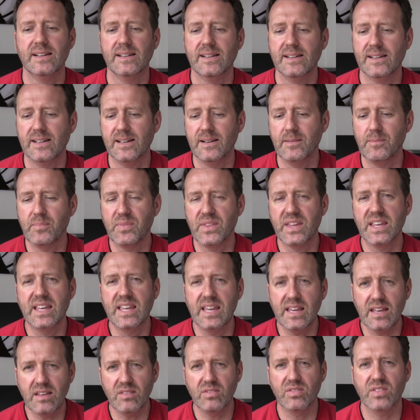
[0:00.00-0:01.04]
The
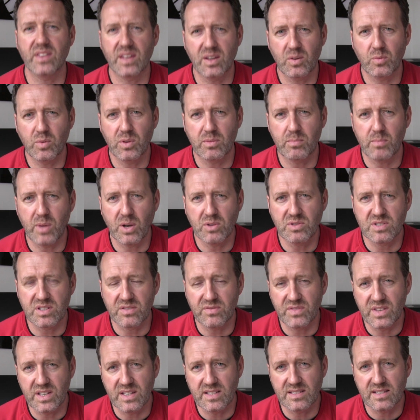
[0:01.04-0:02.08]
key thing with most
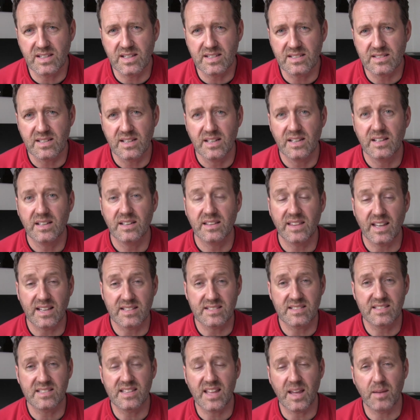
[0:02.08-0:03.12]
of these is that
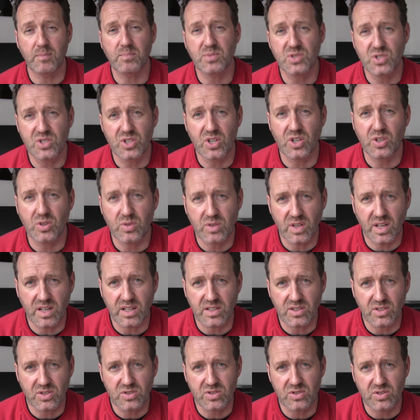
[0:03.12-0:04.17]
step 2 that
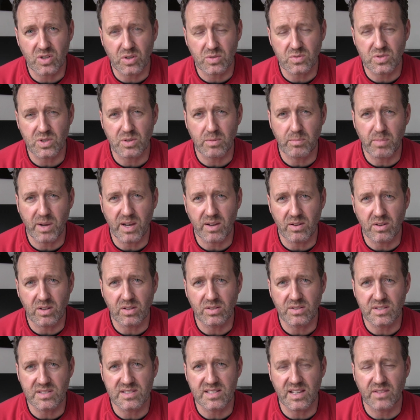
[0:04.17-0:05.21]
I told you about
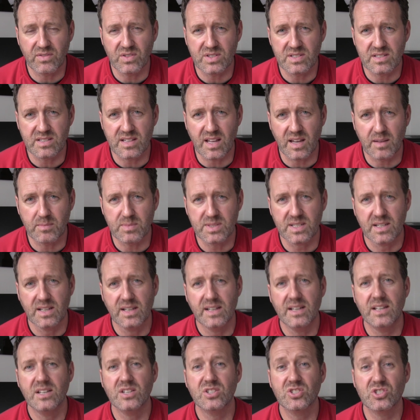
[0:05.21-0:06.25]
on the 7 steps,
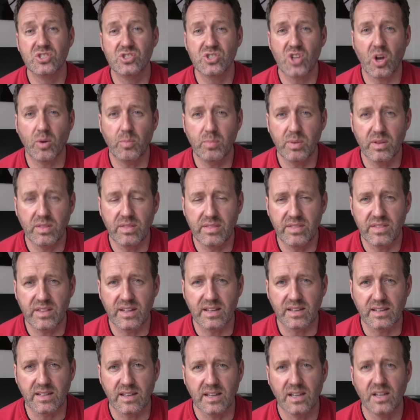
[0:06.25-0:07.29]
stop and
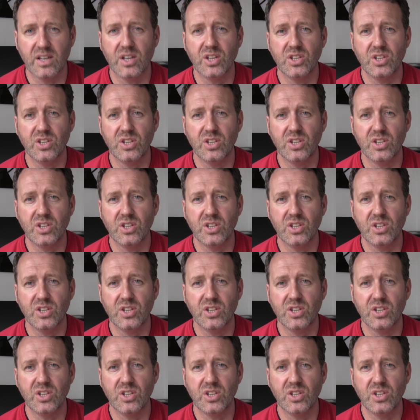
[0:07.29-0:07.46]
think.